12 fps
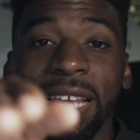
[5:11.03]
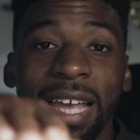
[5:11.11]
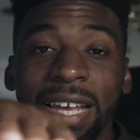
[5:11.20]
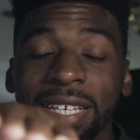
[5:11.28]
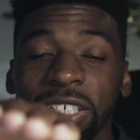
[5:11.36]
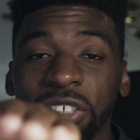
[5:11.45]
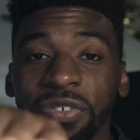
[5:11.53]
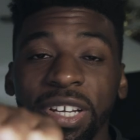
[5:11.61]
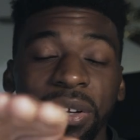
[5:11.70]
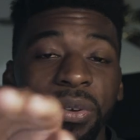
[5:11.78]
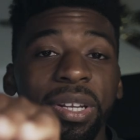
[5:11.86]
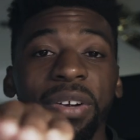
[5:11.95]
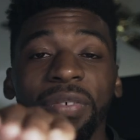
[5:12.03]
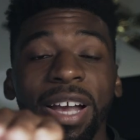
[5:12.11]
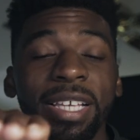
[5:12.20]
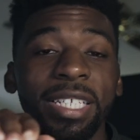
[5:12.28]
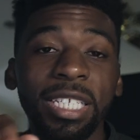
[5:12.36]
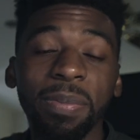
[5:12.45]
as straight on the
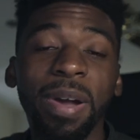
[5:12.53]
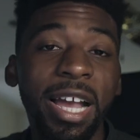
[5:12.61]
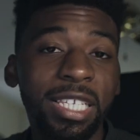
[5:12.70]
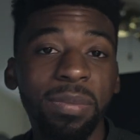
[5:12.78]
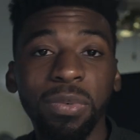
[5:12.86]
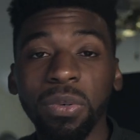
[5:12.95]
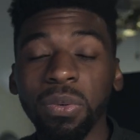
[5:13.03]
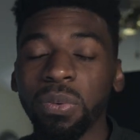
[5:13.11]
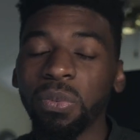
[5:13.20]
horizon as possible.